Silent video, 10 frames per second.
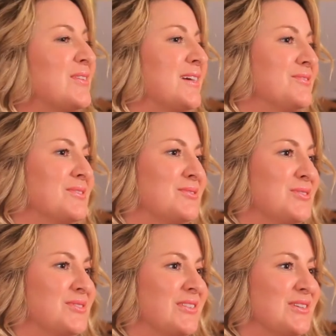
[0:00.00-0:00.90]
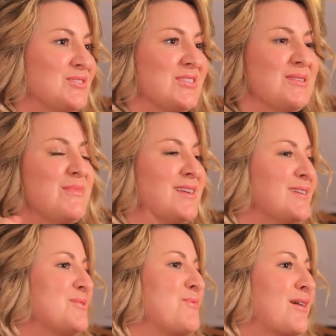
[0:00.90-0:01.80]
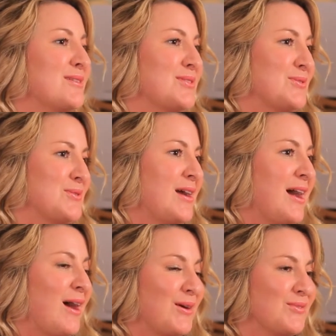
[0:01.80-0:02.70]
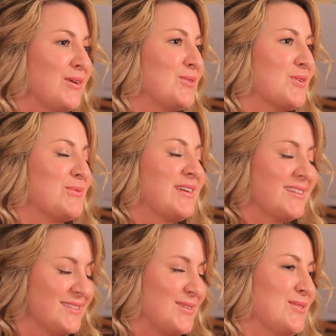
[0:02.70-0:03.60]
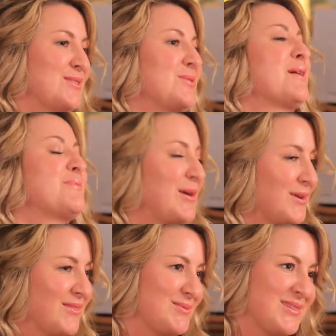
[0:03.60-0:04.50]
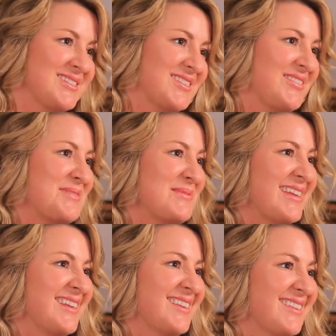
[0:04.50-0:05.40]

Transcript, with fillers: of life and full of energy. The minute you walk in through our front door, we consider you a part of our music family.